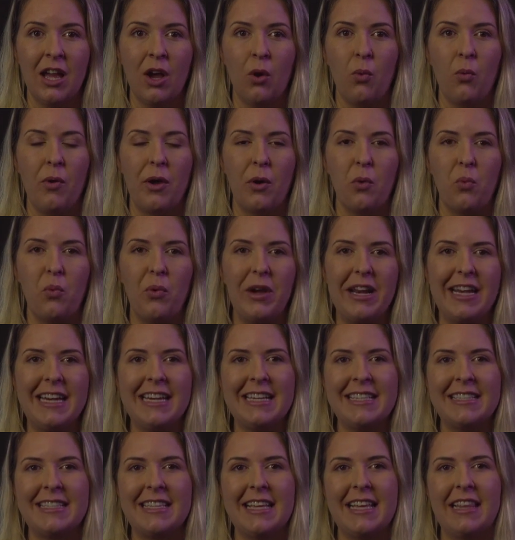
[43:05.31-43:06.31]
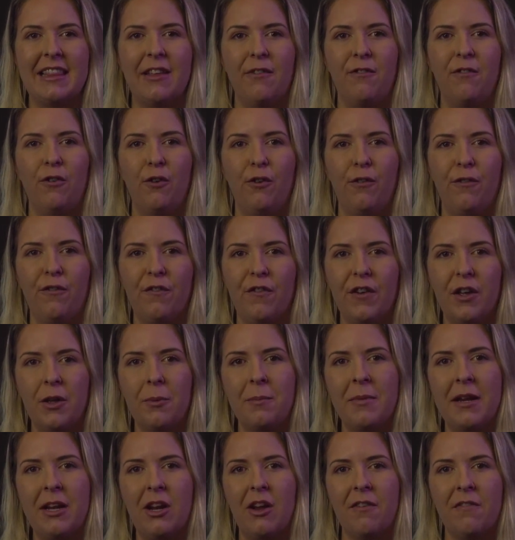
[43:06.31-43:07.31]
we're witnessing the
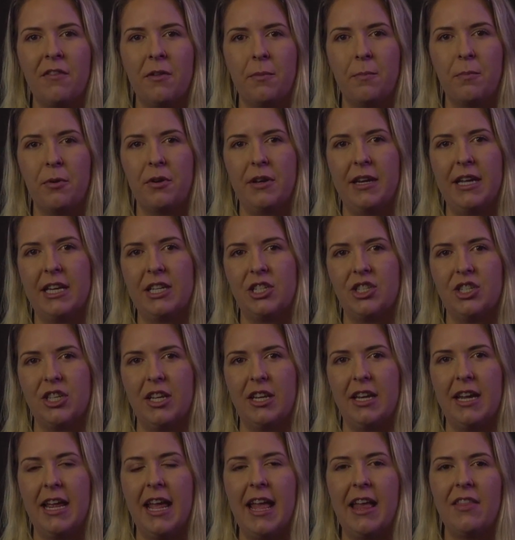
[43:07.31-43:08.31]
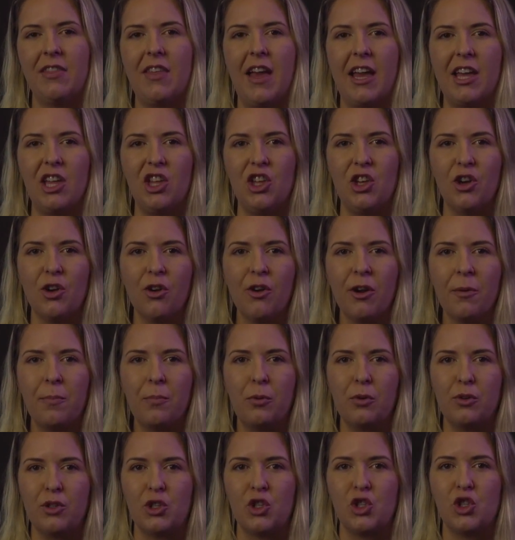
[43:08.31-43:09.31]
fulfillment of the prediction that Europe
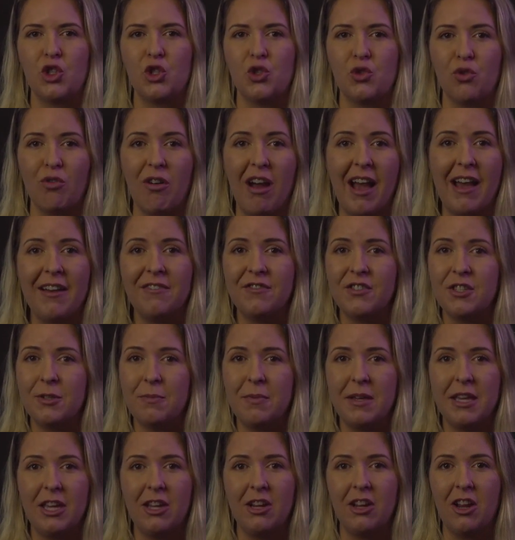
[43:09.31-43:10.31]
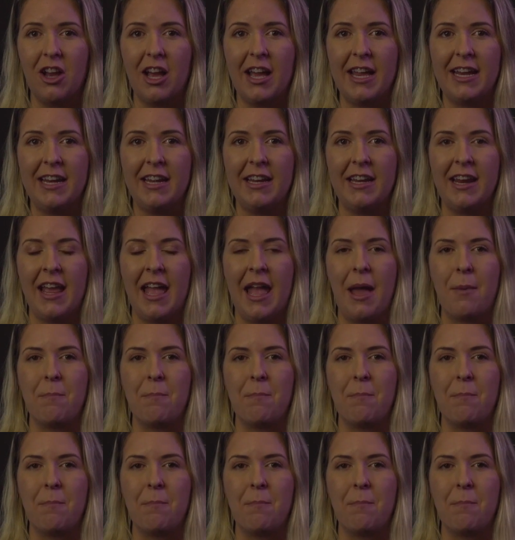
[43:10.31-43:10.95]
will strive to be united,